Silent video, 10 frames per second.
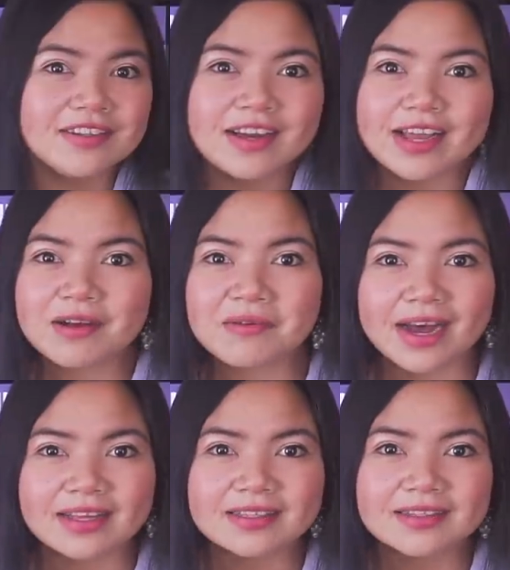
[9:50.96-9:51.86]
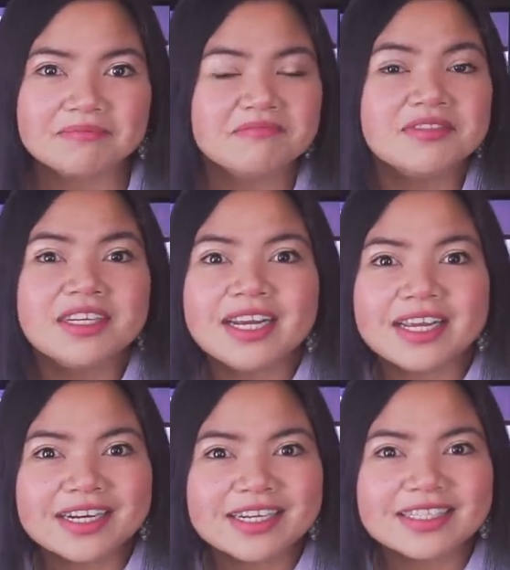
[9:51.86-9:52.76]
talking what? Three
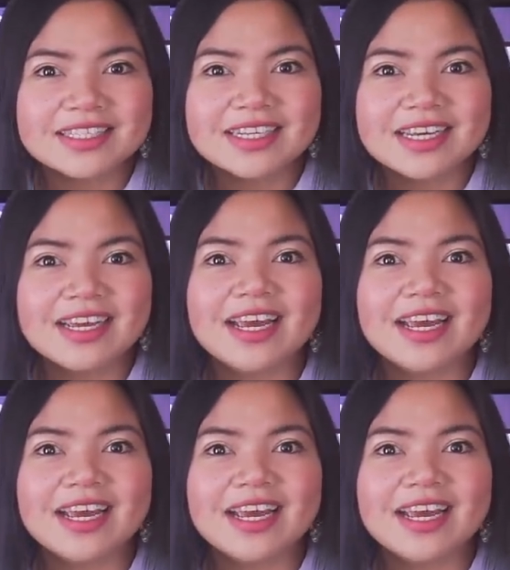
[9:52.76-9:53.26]
years?